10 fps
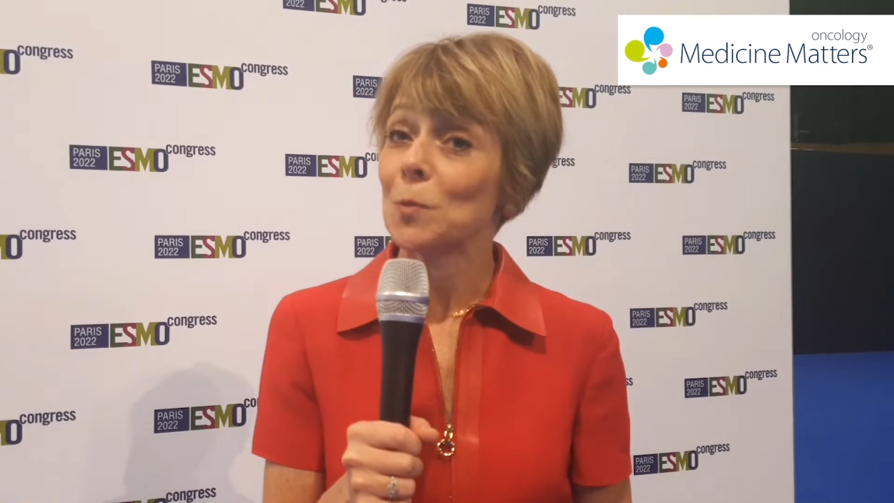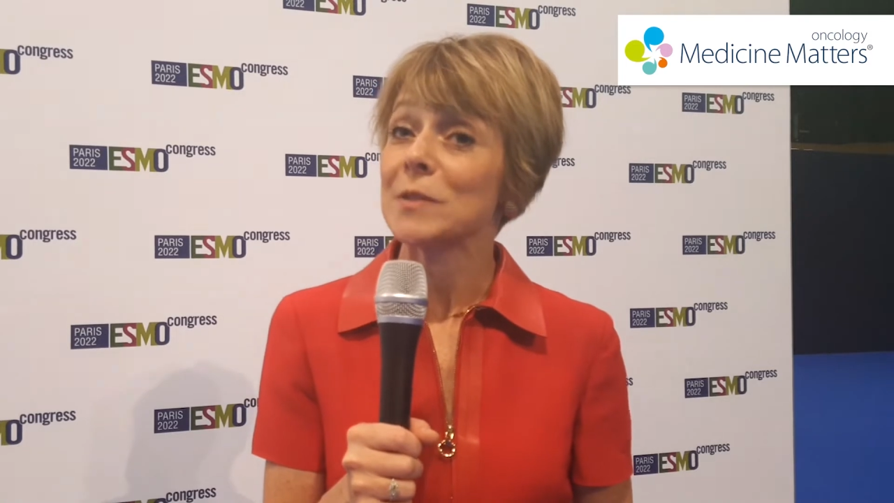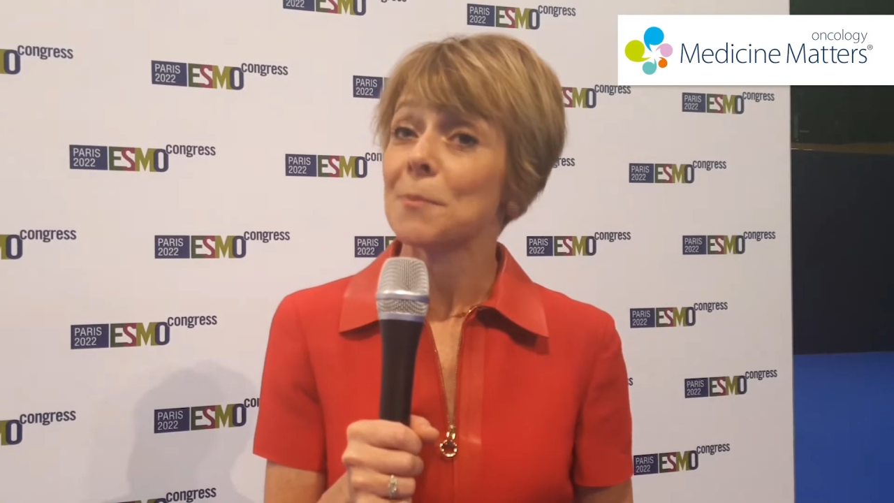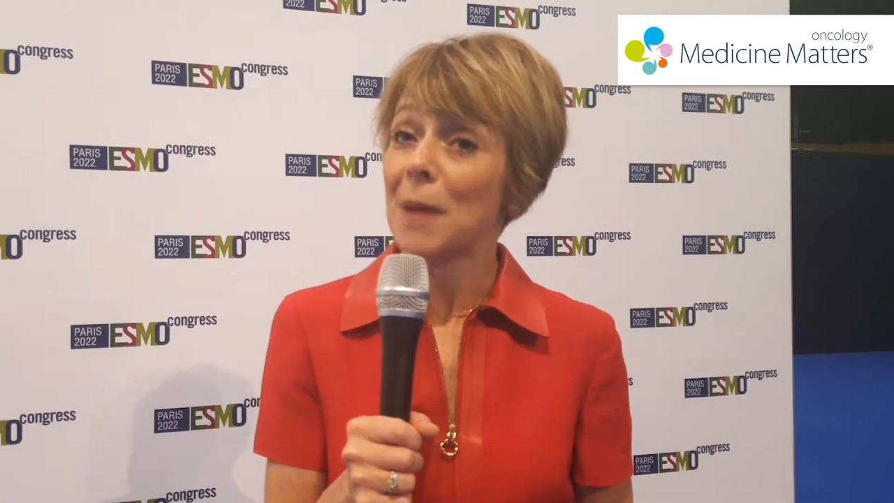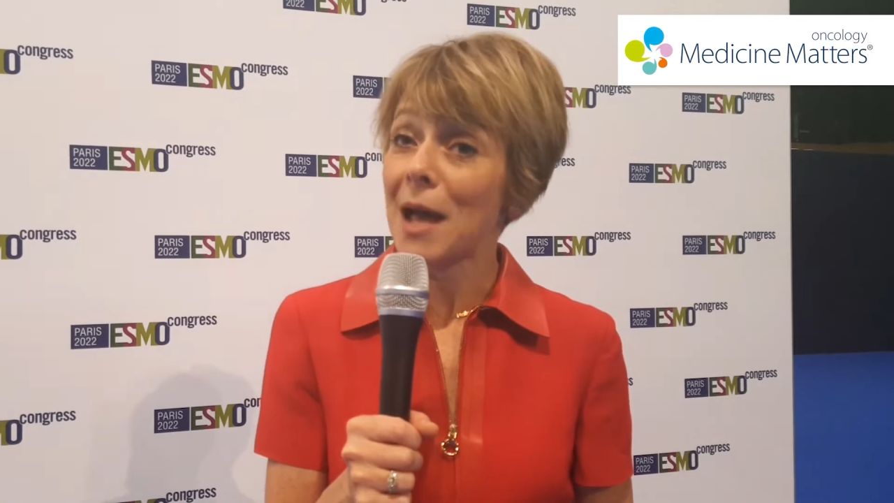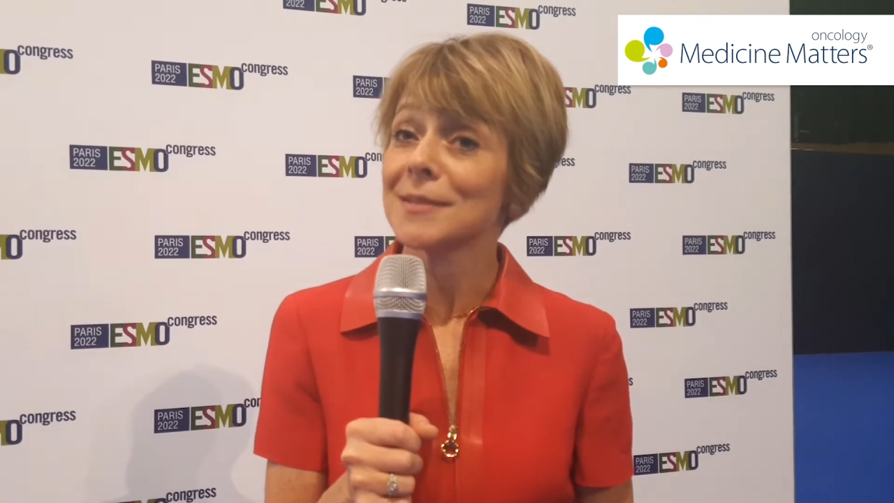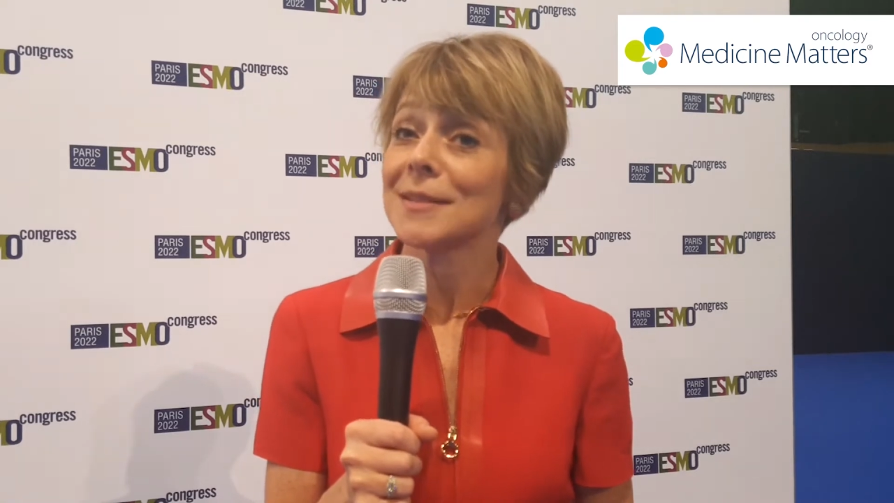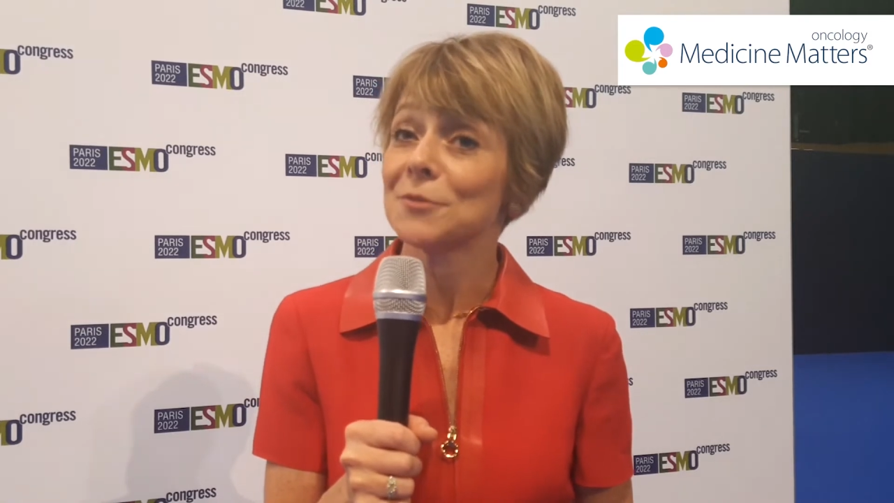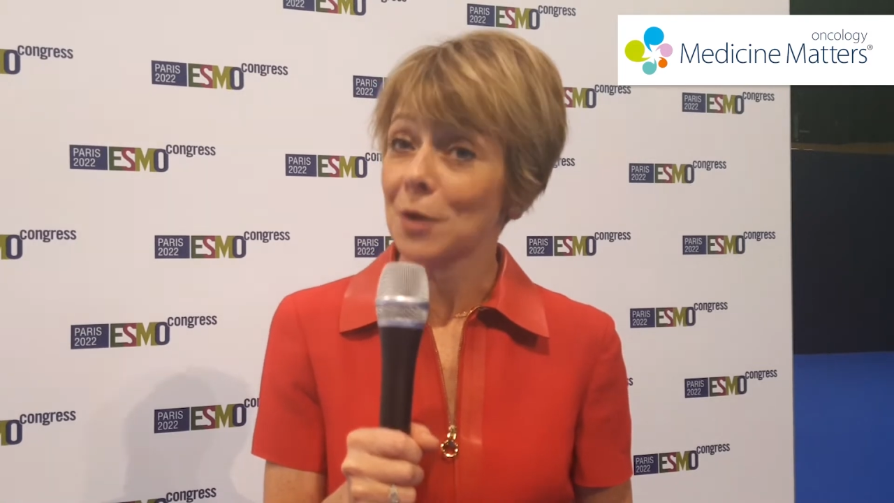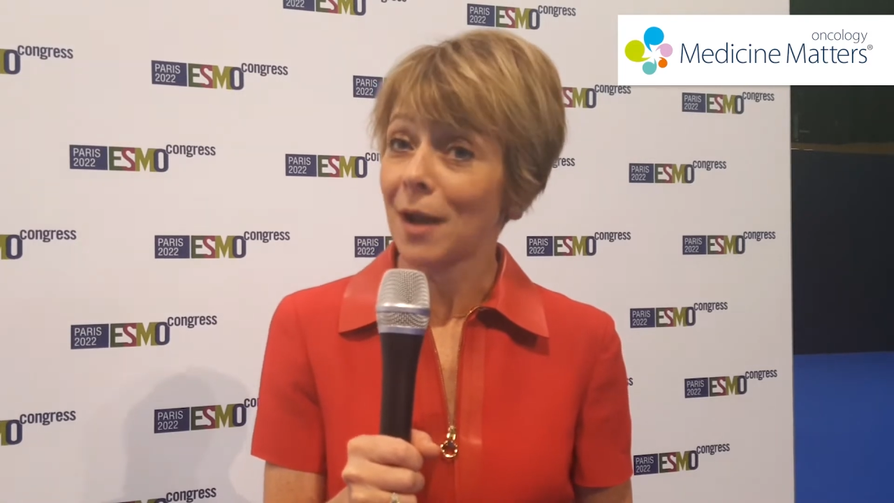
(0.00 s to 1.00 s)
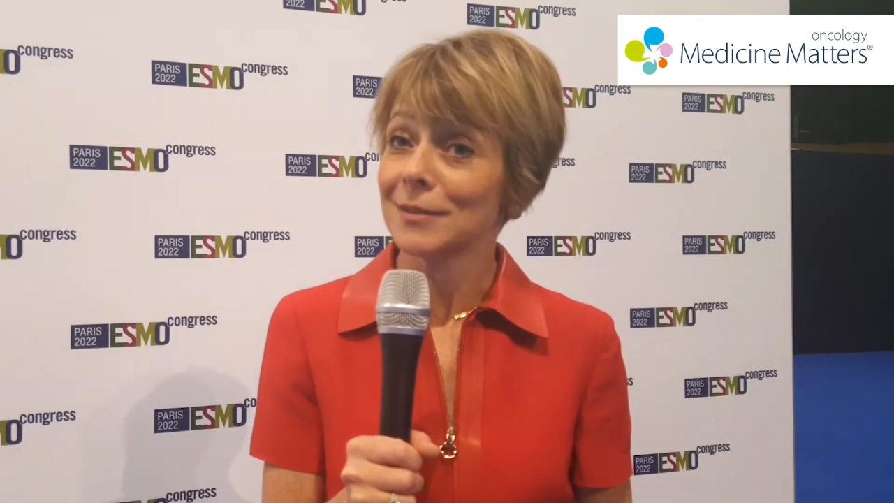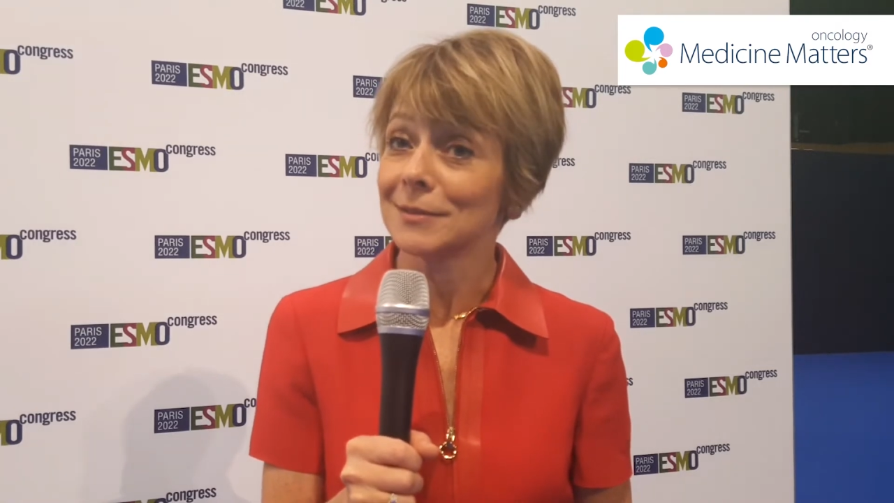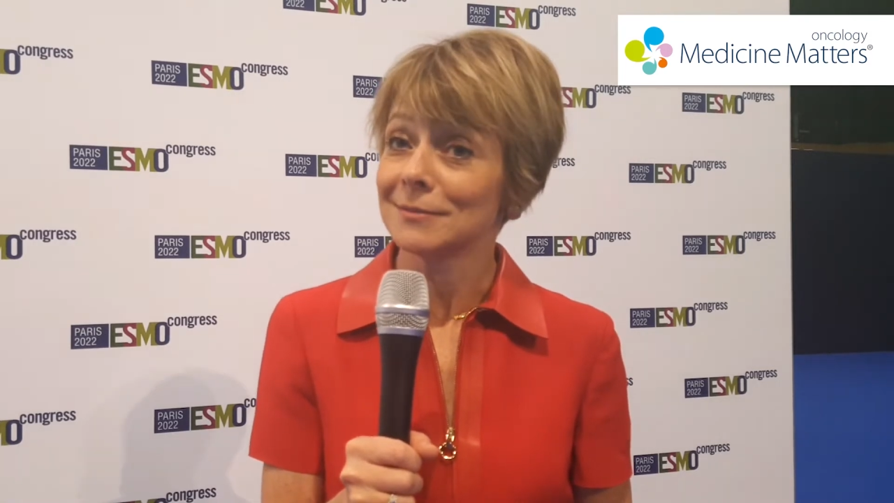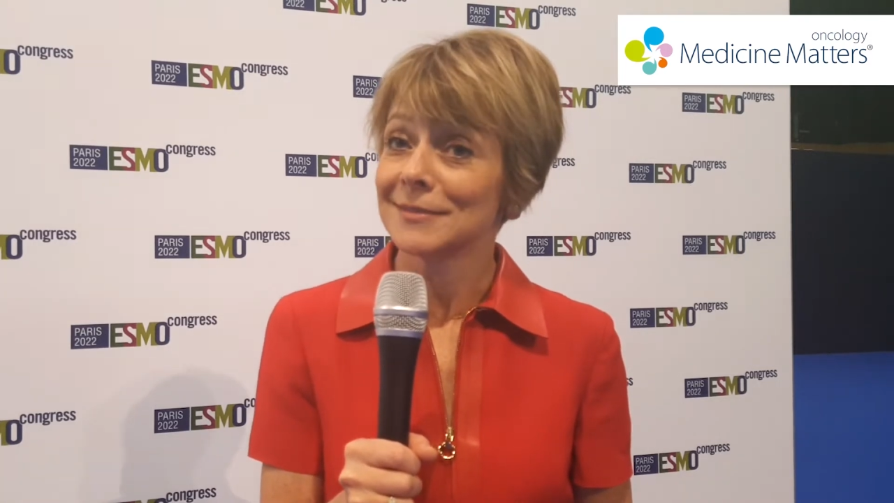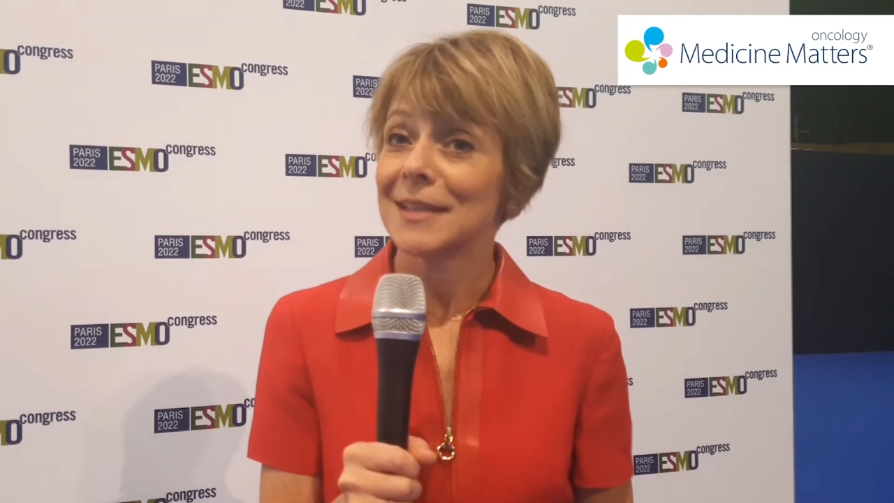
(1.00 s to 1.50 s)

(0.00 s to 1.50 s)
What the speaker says: was a positive trial.